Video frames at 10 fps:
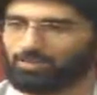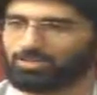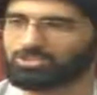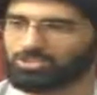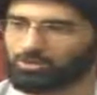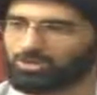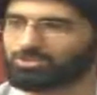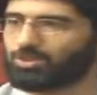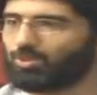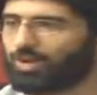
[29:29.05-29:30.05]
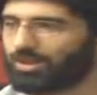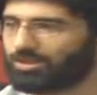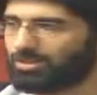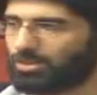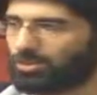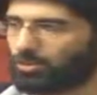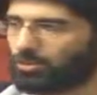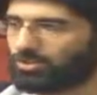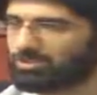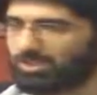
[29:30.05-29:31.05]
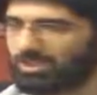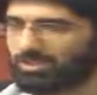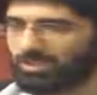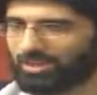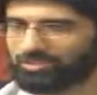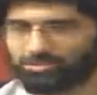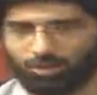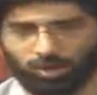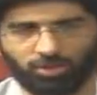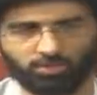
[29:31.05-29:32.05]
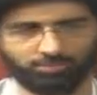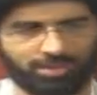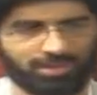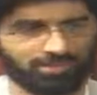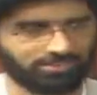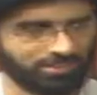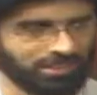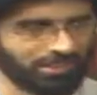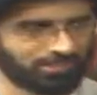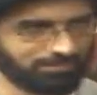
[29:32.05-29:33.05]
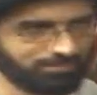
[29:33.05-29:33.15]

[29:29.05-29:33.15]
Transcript: But she was the one who would say that all of that aside,